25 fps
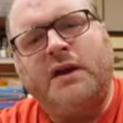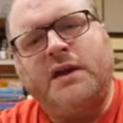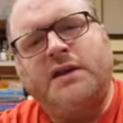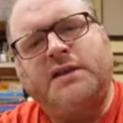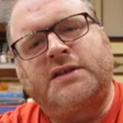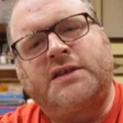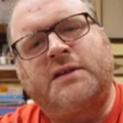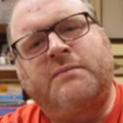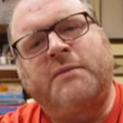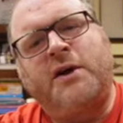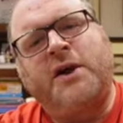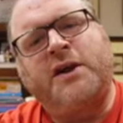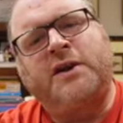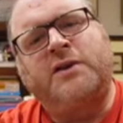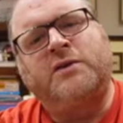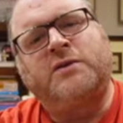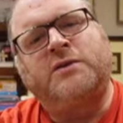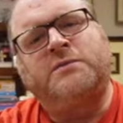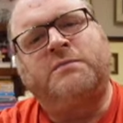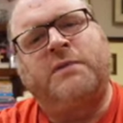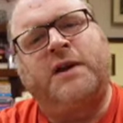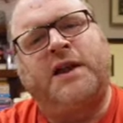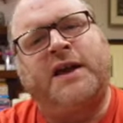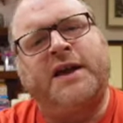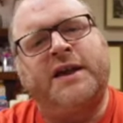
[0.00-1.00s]
So
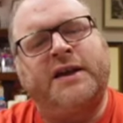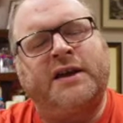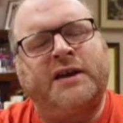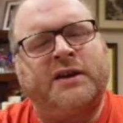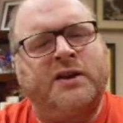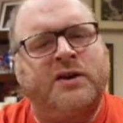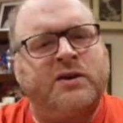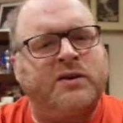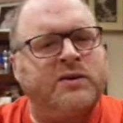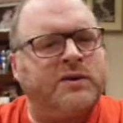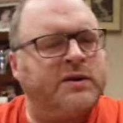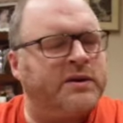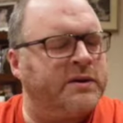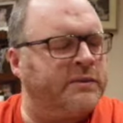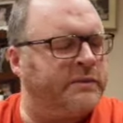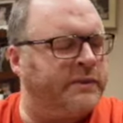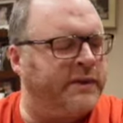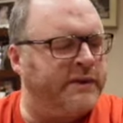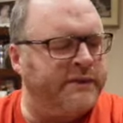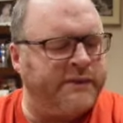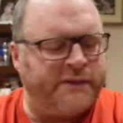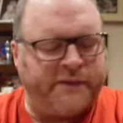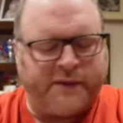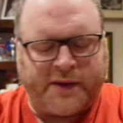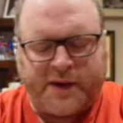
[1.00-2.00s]
Michael's playing along
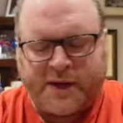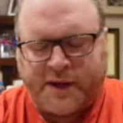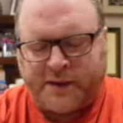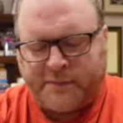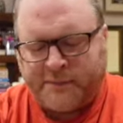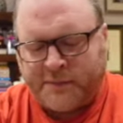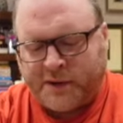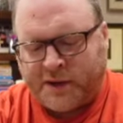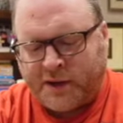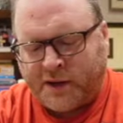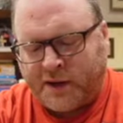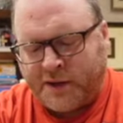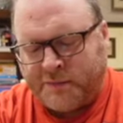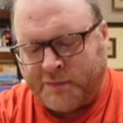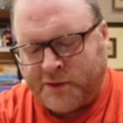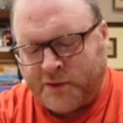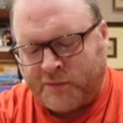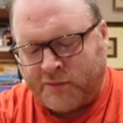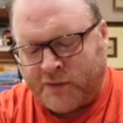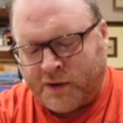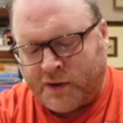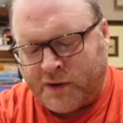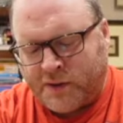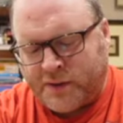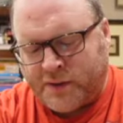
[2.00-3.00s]
with
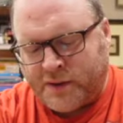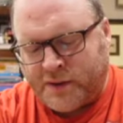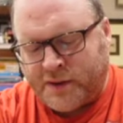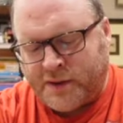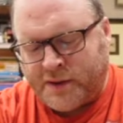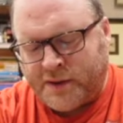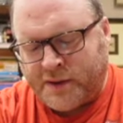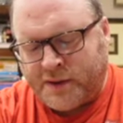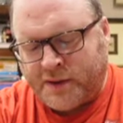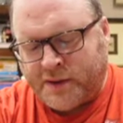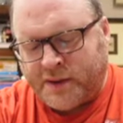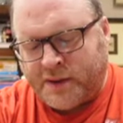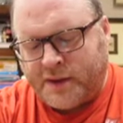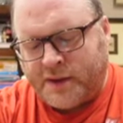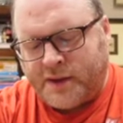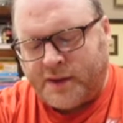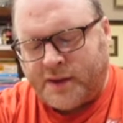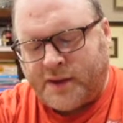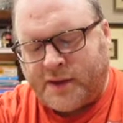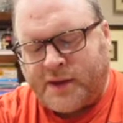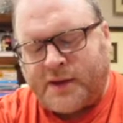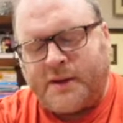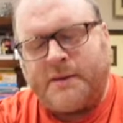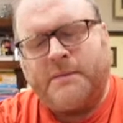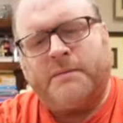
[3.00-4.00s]
Hyman Roth,
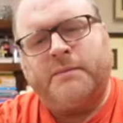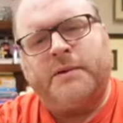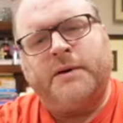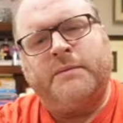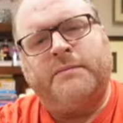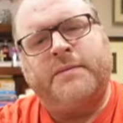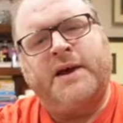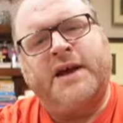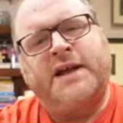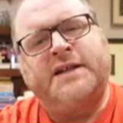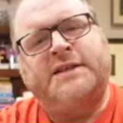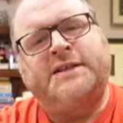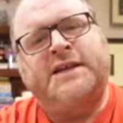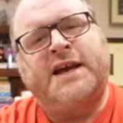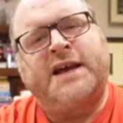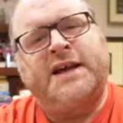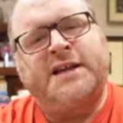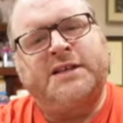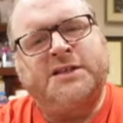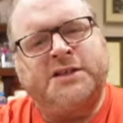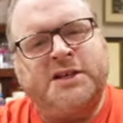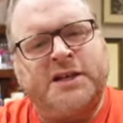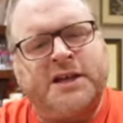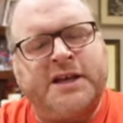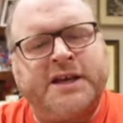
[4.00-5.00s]
but
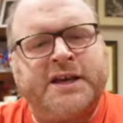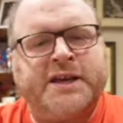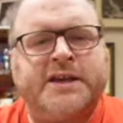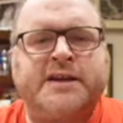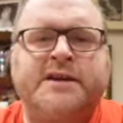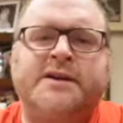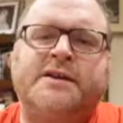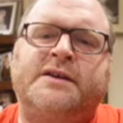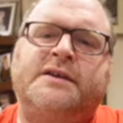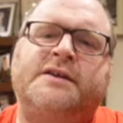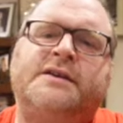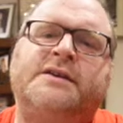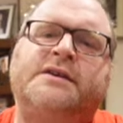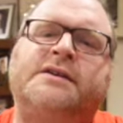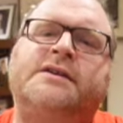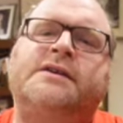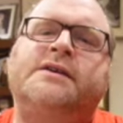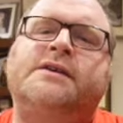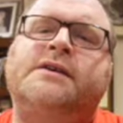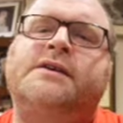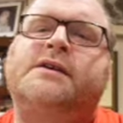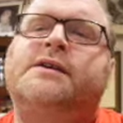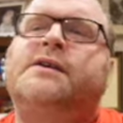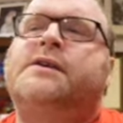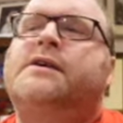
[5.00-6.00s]
Pantangeli
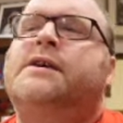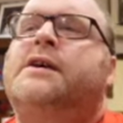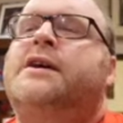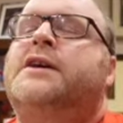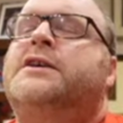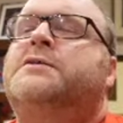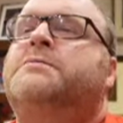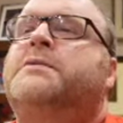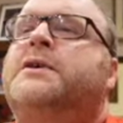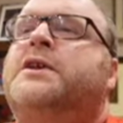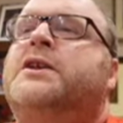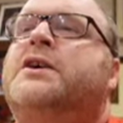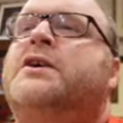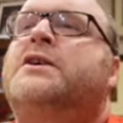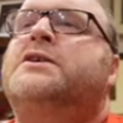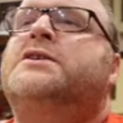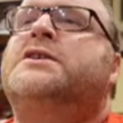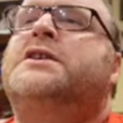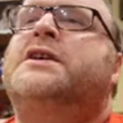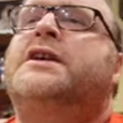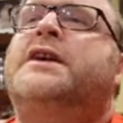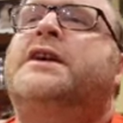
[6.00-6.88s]
has been asked to